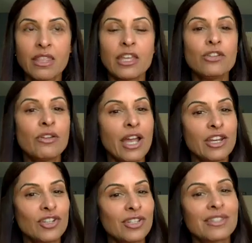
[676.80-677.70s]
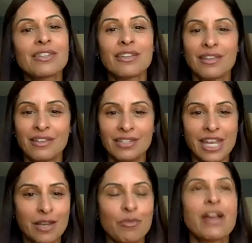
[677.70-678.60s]
then you kind of just
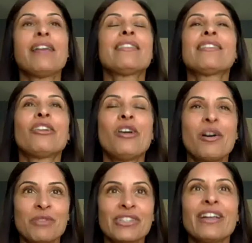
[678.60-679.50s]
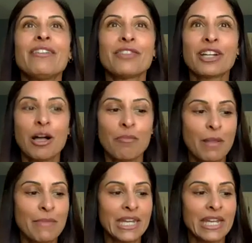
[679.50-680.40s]
take a breath, calm yourself for a couple
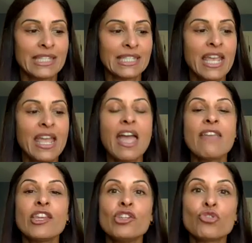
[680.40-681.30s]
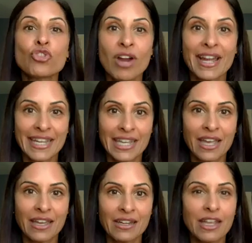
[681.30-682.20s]
of minutes, and then you try
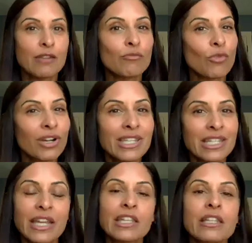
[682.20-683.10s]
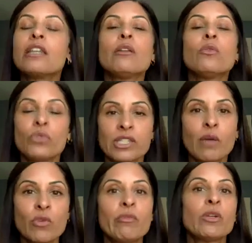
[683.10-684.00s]
again. And more than likely,
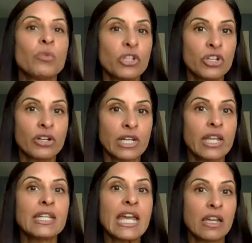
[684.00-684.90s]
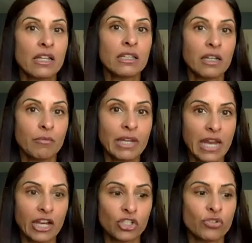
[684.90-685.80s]
some women will urinate a little bit
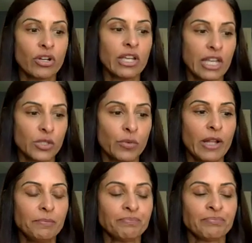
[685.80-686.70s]
extra as well.